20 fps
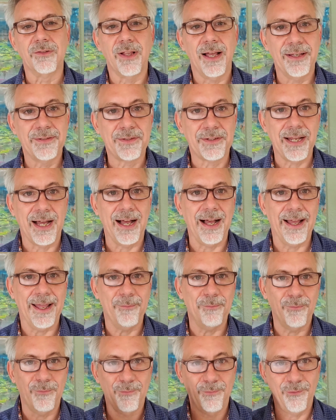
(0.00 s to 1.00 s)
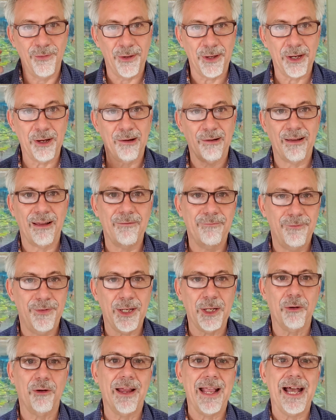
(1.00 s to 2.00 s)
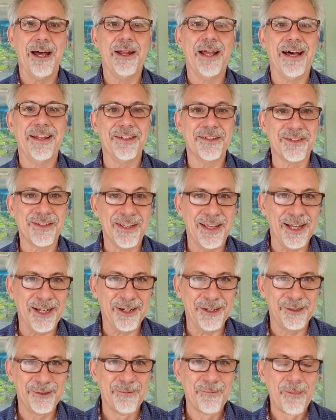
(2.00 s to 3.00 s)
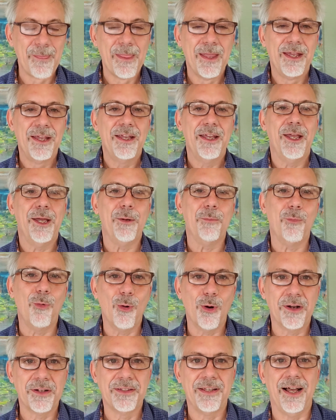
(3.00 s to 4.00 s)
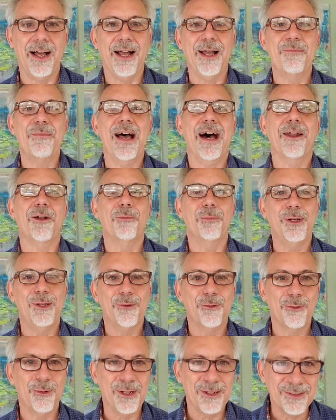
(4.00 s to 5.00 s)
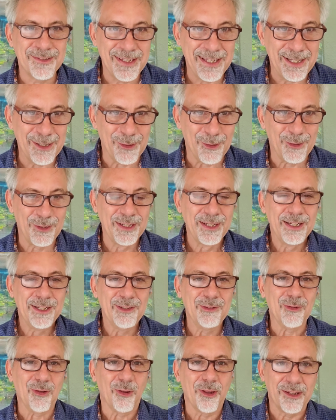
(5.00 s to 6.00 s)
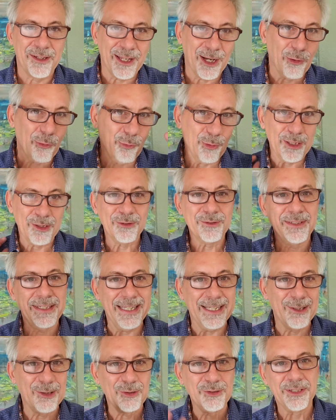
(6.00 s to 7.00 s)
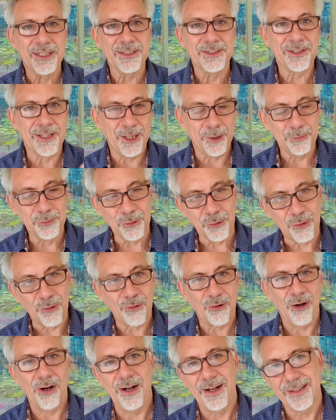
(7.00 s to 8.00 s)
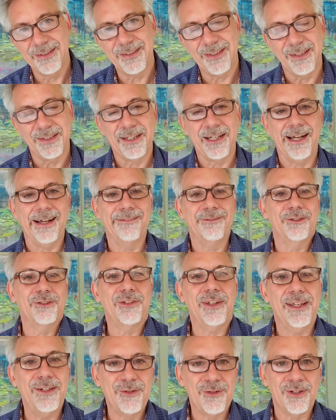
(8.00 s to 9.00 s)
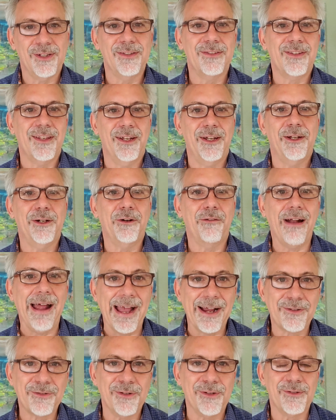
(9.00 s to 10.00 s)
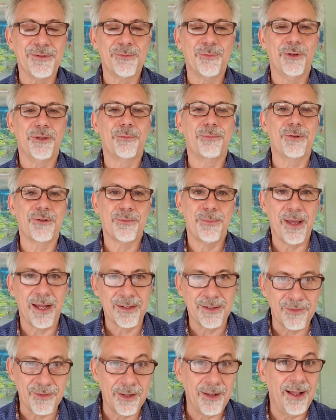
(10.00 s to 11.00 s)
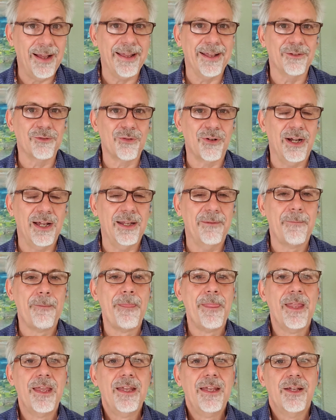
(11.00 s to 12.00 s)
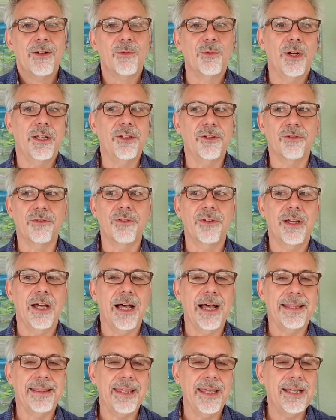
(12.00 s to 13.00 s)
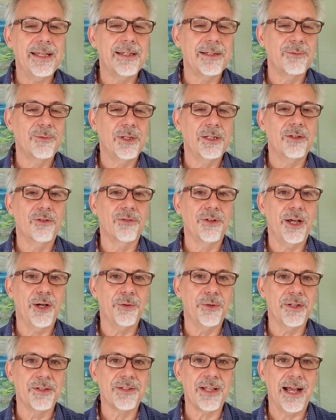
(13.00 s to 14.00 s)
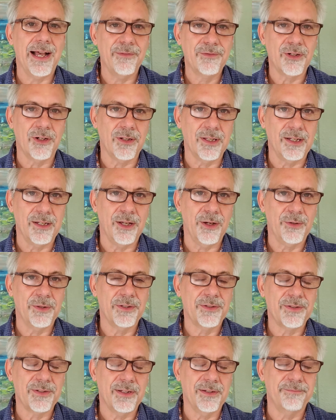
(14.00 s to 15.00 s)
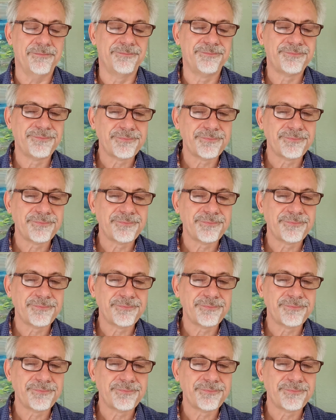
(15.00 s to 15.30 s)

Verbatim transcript: less time figuring, figuring out how to sell and more time how to be the real deal so that that real dealness comes across in conversations and interactions with prospective clients, right? What you'll, I think what you'll notice, I've certainly noticed, and